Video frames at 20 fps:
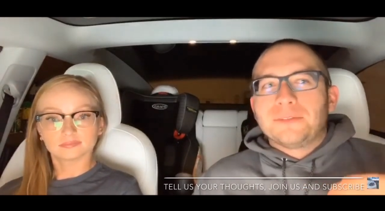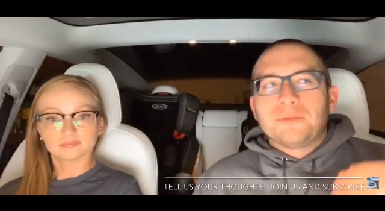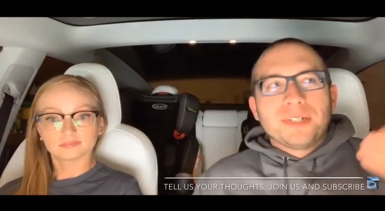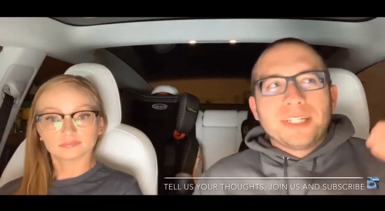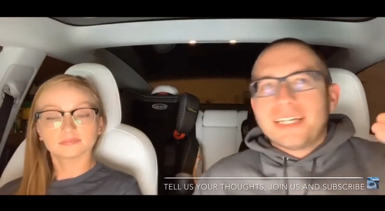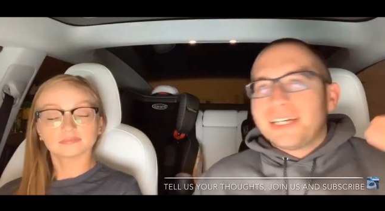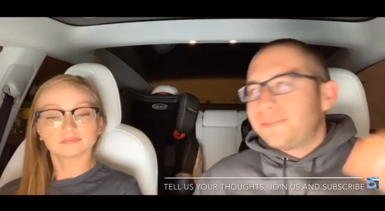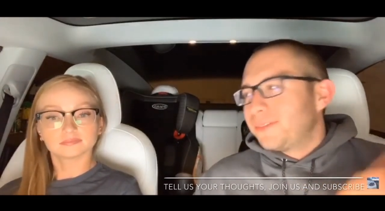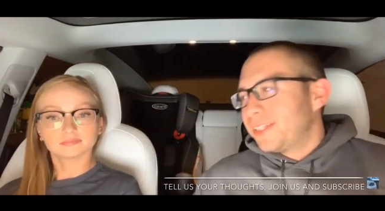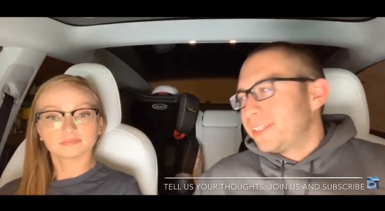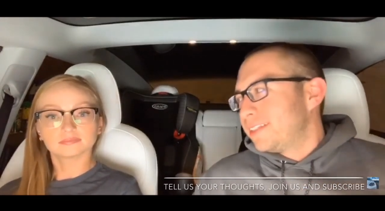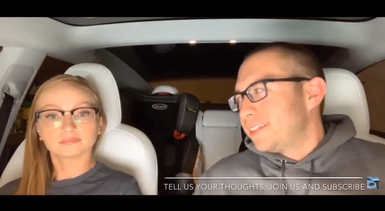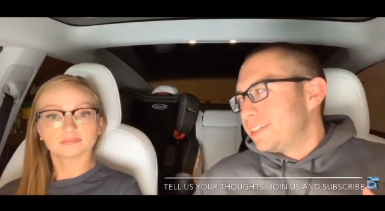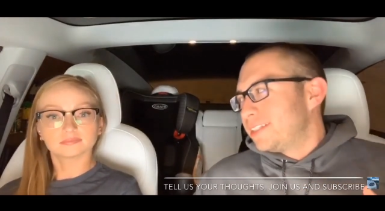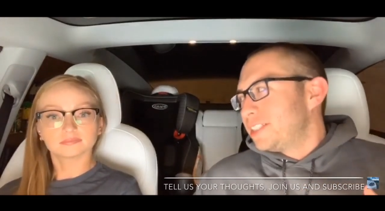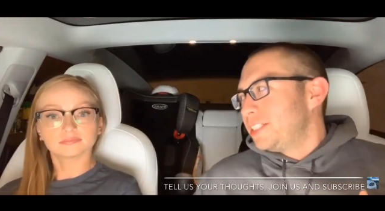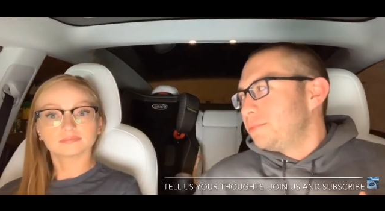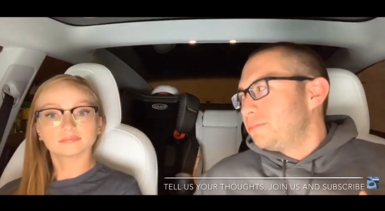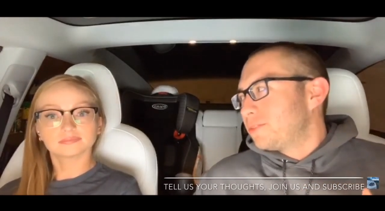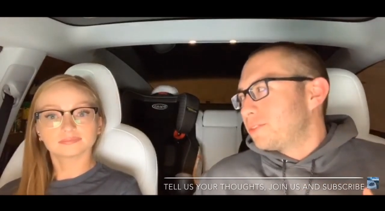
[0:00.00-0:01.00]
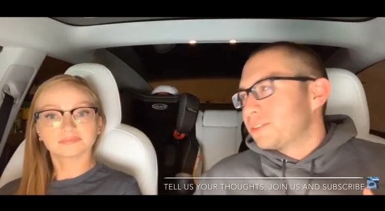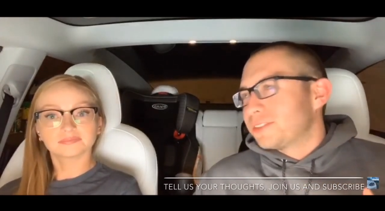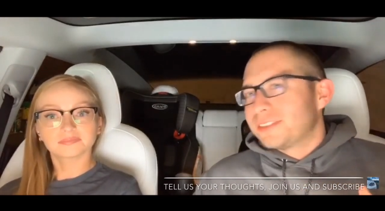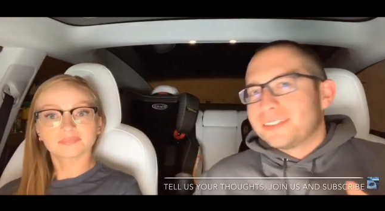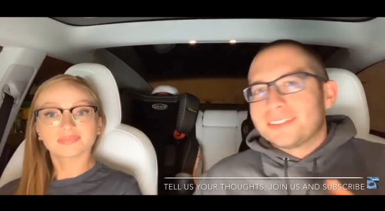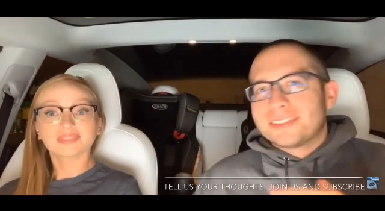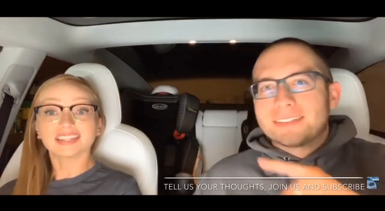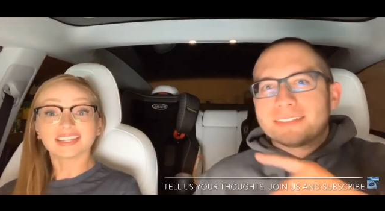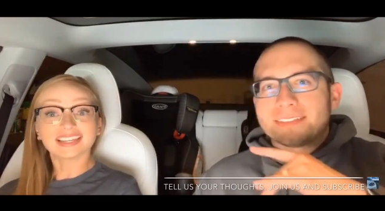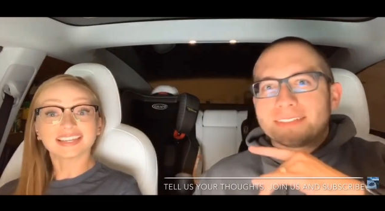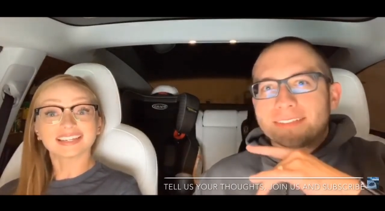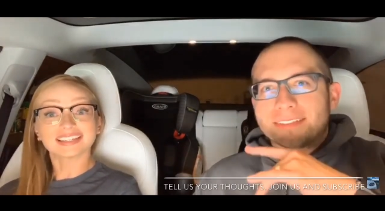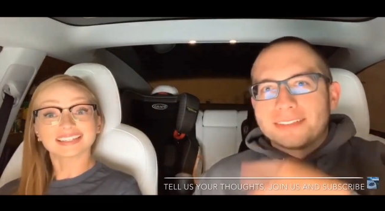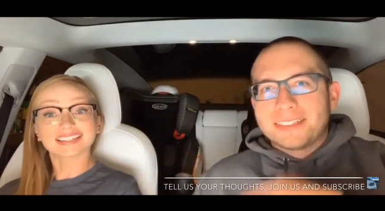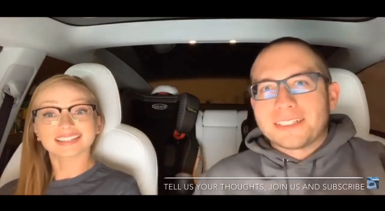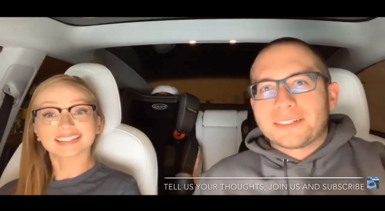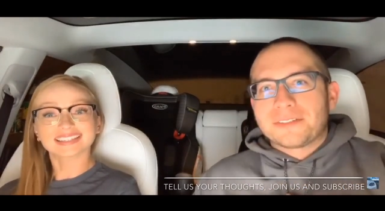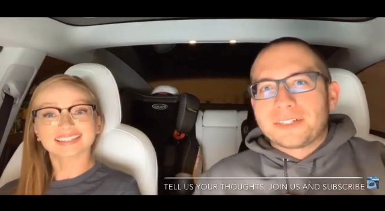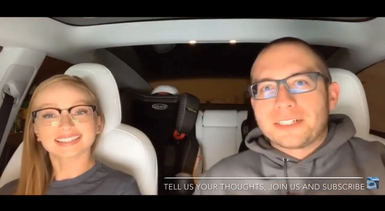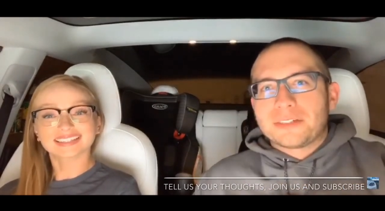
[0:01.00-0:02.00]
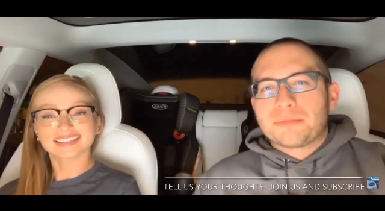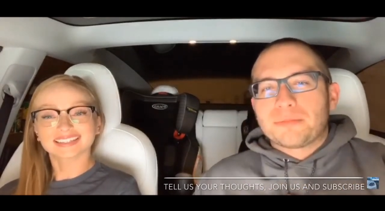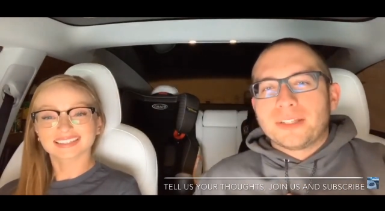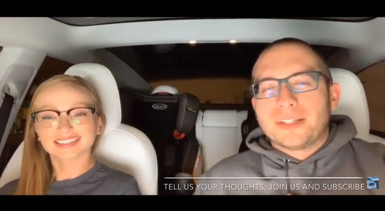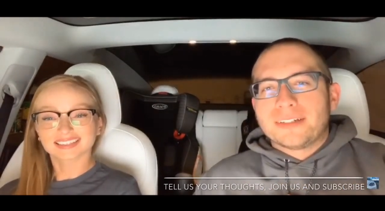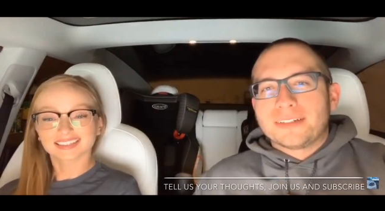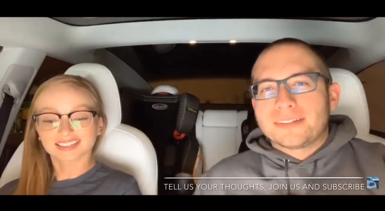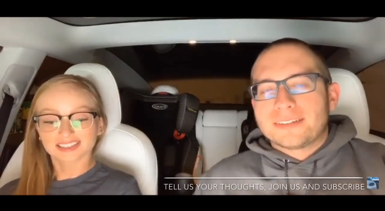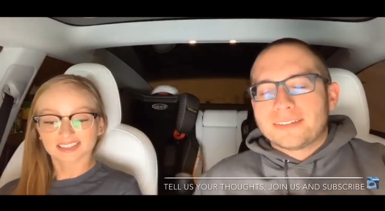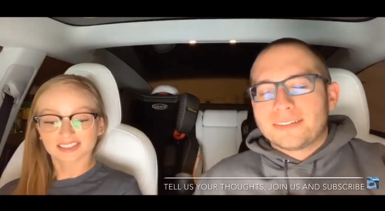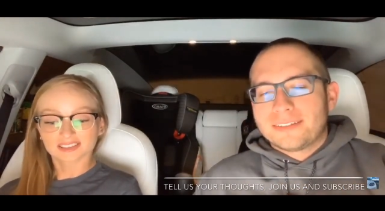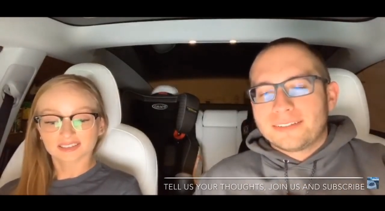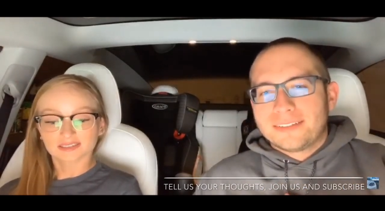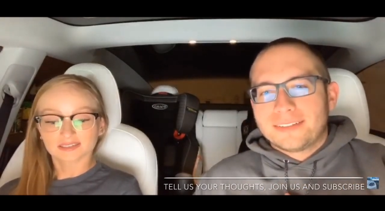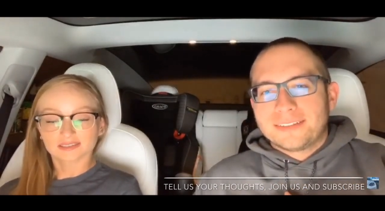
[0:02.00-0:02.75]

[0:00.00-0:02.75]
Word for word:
Speaker 1: And we have the the cheap version. This is yeah. the standard range plus.